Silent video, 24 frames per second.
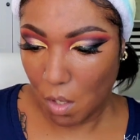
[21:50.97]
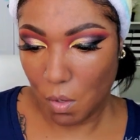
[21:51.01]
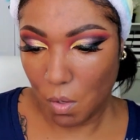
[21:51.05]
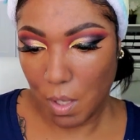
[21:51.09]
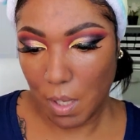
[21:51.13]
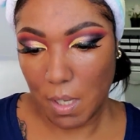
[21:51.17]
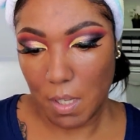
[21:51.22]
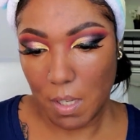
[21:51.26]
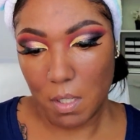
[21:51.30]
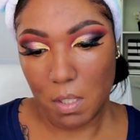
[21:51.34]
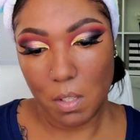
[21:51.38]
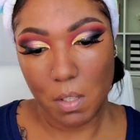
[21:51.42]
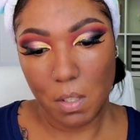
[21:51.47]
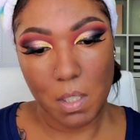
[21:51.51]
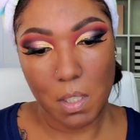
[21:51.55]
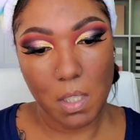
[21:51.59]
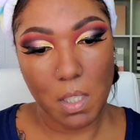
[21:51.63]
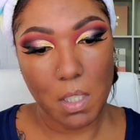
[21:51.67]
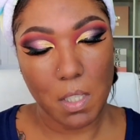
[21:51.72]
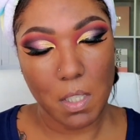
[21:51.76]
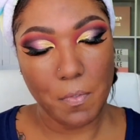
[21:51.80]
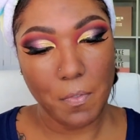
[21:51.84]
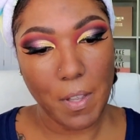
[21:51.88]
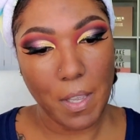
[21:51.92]
okay, so
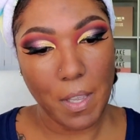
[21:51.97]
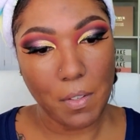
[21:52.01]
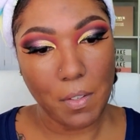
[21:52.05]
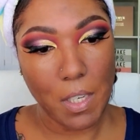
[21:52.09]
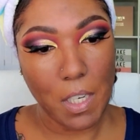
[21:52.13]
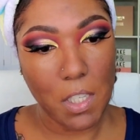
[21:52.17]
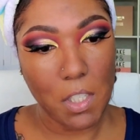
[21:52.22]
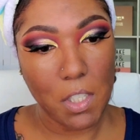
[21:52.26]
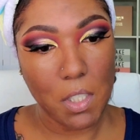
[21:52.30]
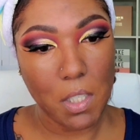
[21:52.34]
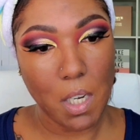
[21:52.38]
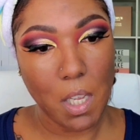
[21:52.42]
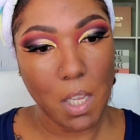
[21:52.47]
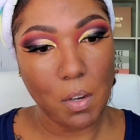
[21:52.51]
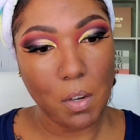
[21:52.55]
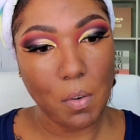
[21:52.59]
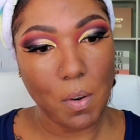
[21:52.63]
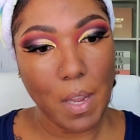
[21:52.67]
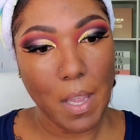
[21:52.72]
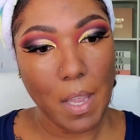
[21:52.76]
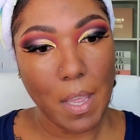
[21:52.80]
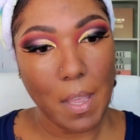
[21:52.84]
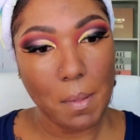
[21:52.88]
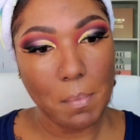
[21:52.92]
this is the foundation I
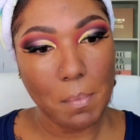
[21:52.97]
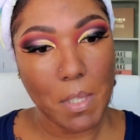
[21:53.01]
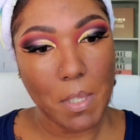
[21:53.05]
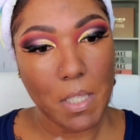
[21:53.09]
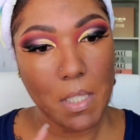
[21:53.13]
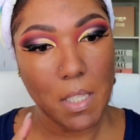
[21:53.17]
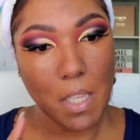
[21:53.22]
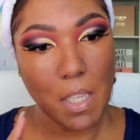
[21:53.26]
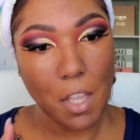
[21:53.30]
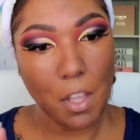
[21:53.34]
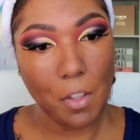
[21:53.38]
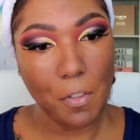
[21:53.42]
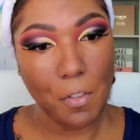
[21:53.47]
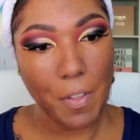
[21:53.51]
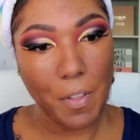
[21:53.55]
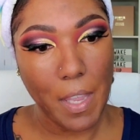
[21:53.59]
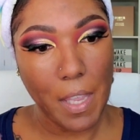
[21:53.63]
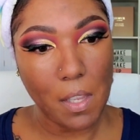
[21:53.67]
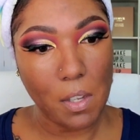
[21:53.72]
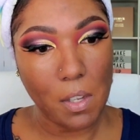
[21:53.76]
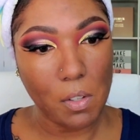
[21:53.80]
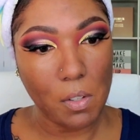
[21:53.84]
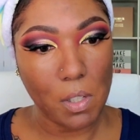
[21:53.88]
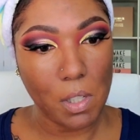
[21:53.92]
grabbed, this e.l.f.
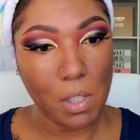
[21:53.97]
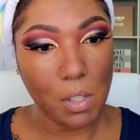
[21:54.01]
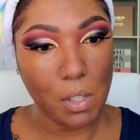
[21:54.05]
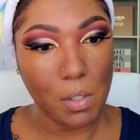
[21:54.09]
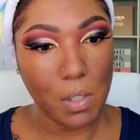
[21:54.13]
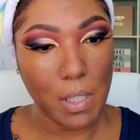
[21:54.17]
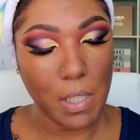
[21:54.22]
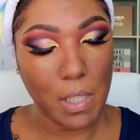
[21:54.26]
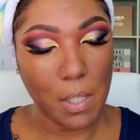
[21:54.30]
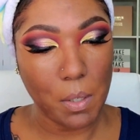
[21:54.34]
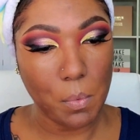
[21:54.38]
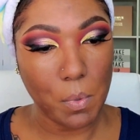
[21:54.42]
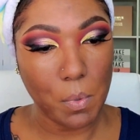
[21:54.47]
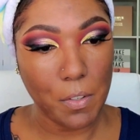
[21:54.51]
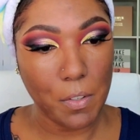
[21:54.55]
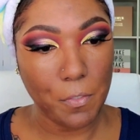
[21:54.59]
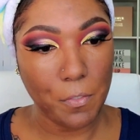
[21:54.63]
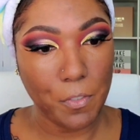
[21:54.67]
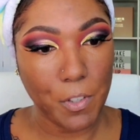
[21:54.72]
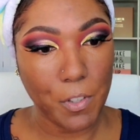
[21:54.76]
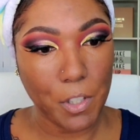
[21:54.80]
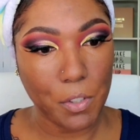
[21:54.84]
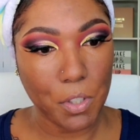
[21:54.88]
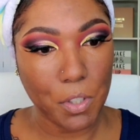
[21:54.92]
Halo Glow Liquid
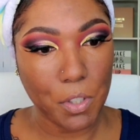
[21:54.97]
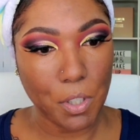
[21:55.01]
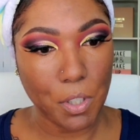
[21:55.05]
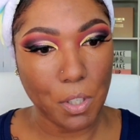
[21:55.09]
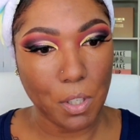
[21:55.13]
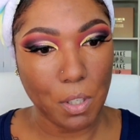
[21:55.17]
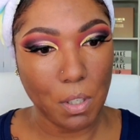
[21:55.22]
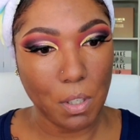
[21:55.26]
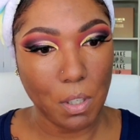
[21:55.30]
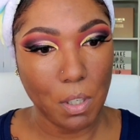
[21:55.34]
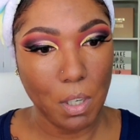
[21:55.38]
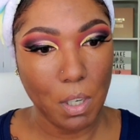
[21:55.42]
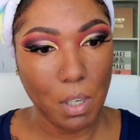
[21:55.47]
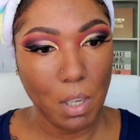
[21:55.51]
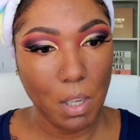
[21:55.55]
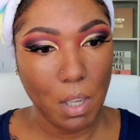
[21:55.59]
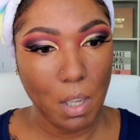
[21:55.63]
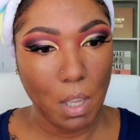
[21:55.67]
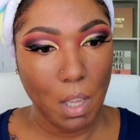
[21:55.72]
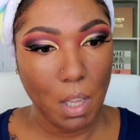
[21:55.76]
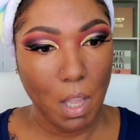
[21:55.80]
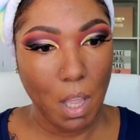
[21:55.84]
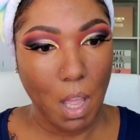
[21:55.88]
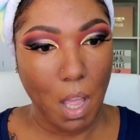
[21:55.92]
Filter
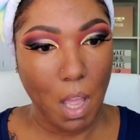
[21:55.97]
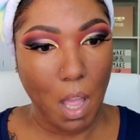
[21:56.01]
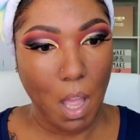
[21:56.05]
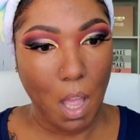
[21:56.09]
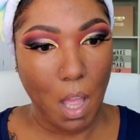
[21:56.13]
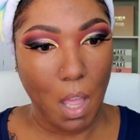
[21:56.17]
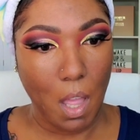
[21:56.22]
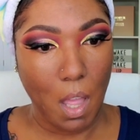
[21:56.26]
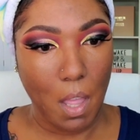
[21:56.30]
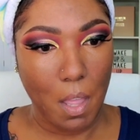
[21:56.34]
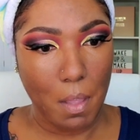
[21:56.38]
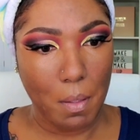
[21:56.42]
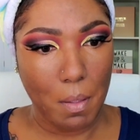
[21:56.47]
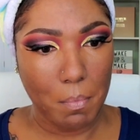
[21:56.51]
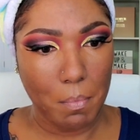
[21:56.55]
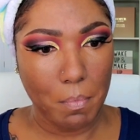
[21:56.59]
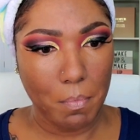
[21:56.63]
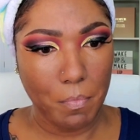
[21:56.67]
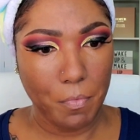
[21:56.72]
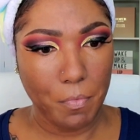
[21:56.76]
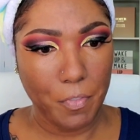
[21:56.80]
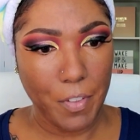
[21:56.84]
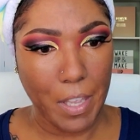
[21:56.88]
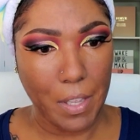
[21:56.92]

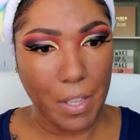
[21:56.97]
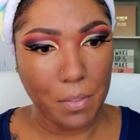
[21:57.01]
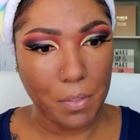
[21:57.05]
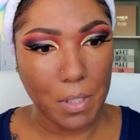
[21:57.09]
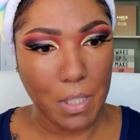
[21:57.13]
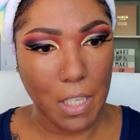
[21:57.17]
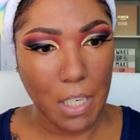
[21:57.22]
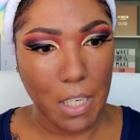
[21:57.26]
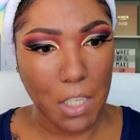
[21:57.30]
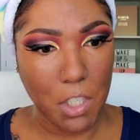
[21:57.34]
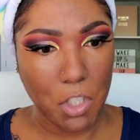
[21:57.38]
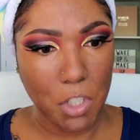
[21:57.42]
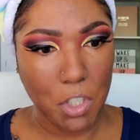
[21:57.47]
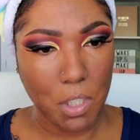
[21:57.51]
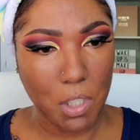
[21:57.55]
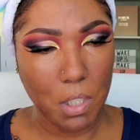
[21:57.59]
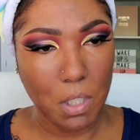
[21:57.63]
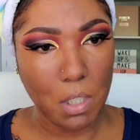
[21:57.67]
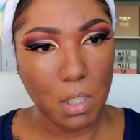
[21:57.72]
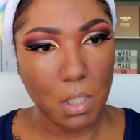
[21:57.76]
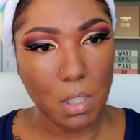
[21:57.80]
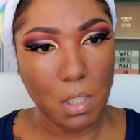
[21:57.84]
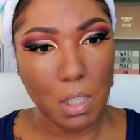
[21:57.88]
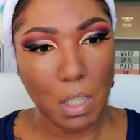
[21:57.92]
um,
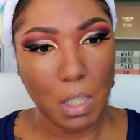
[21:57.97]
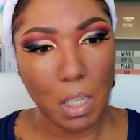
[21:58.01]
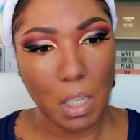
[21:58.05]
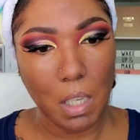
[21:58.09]
Foundation.